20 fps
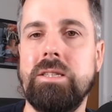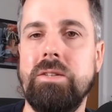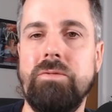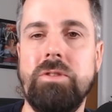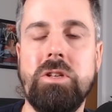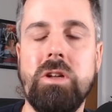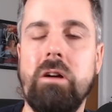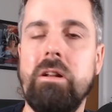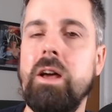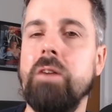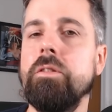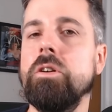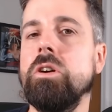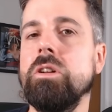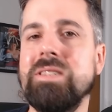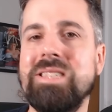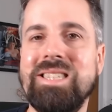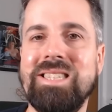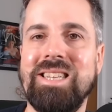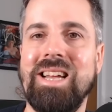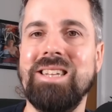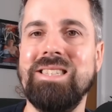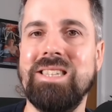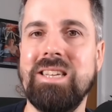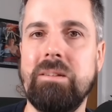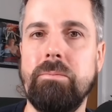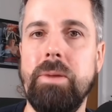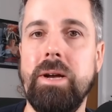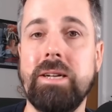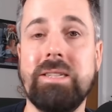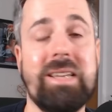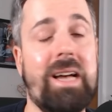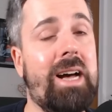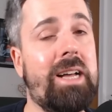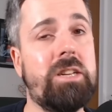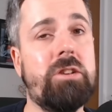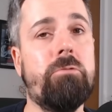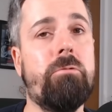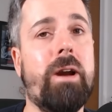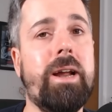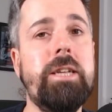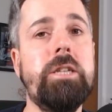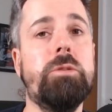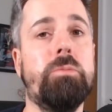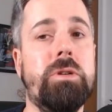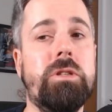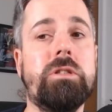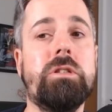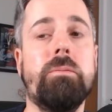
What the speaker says: If you don't have a good static mix and arrangement,